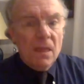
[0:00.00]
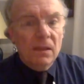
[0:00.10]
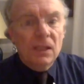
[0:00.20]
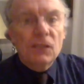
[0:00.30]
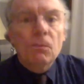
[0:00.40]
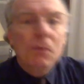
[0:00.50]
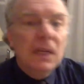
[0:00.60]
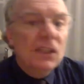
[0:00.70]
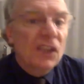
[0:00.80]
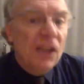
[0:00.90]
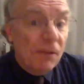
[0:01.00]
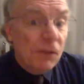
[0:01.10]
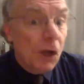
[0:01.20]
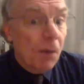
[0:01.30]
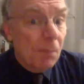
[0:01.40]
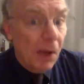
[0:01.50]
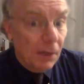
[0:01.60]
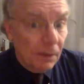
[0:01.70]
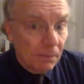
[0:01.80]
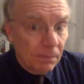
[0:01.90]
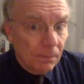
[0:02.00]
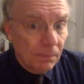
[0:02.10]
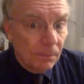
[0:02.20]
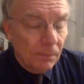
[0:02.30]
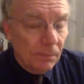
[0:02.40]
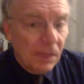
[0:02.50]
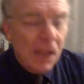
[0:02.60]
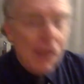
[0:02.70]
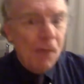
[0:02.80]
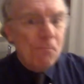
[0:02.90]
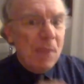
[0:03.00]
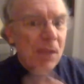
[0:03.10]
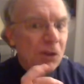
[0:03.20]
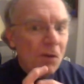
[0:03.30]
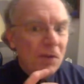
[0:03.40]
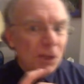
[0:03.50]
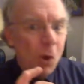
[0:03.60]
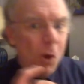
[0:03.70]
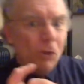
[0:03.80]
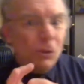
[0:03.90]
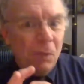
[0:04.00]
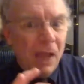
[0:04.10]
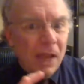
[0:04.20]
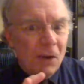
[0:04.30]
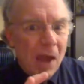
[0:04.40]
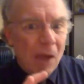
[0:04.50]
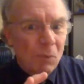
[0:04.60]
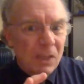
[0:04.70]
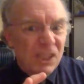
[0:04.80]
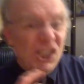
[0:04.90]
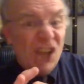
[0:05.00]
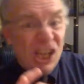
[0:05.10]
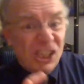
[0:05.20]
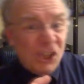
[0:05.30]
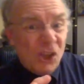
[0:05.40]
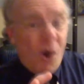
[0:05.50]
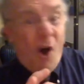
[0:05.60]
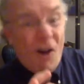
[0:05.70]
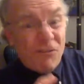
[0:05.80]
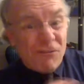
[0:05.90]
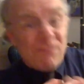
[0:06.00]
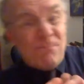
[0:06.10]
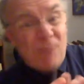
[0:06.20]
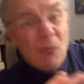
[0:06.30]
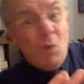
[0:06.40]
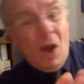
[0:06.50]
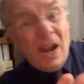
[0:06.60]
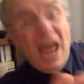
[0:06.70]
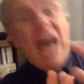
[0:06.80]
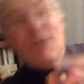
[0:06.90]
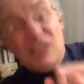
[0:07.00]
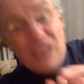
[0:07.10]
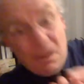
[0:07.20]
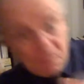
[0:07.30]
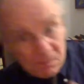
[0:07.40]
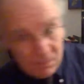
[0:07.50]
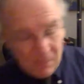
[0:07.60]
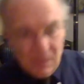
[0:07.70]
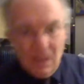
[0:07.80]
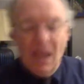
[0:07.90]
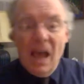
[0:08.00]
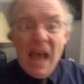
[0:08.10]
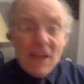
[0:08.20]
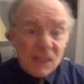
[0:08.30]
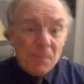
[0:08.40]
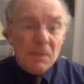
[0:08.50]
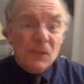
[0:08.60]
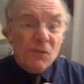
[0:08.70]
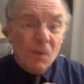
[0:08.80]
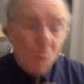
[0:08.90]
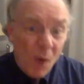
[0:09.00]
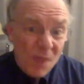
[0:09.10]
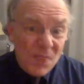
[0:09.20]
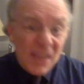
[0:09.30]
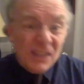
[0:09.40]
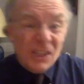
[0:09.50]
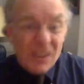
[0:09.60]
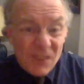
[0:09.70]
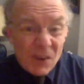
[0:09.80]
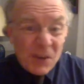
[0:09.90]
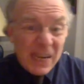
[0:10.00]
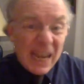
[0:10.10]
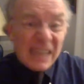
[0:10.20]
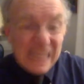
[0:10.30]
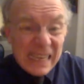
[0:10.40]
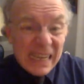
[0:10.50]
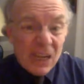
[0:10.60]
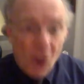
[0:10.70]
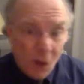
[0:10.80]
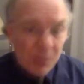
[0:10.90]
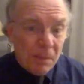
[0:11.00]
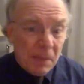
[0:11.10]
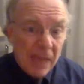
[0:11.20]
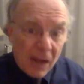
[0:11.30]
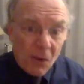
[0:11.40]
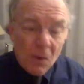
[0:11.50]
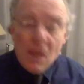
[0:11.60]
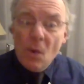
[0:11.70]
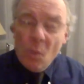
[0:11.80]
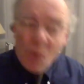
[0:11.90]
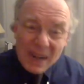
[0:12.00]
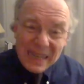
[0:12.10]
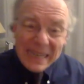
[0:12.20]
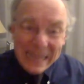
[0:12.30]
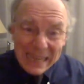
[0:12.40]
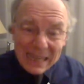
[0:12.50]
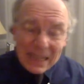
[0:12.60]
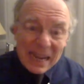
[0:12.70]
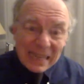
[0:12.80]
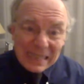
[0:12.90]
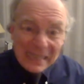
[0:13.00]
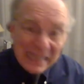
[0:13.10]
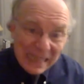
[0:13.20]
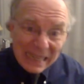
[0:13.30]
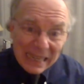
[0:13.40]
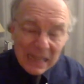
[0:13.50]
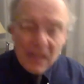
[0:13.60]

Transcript: This movement is in F sharp minor. Beethoven is also playing around with just off by 1 half step. A half step is from one thing to the very next thing on the piano, one key to the next key.